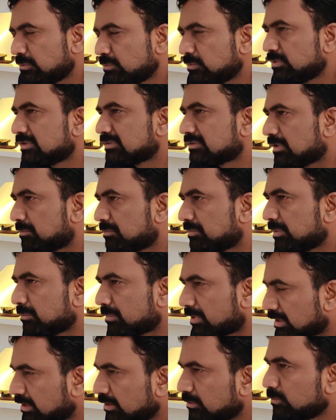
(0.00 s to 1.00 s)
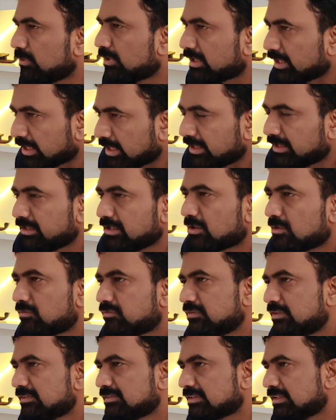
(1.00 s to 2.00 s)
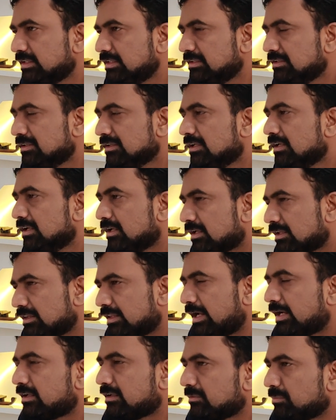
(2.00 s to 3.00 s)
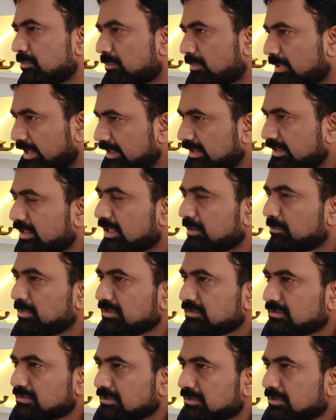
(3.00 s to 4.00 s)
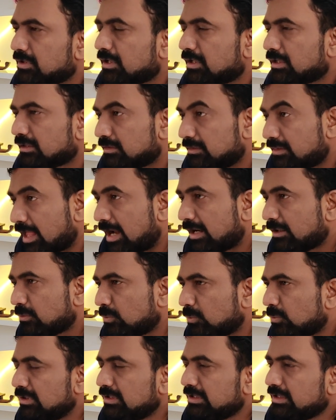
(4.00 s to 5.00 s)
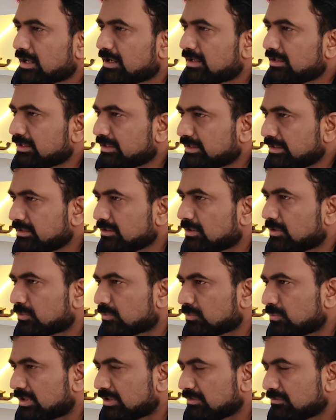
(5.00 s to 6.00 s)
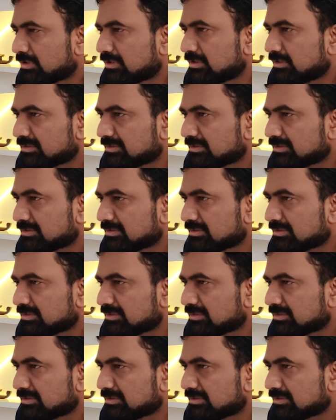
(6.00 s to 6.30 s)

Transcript: to some particular area of the skin, that might damage that only artery or whatever the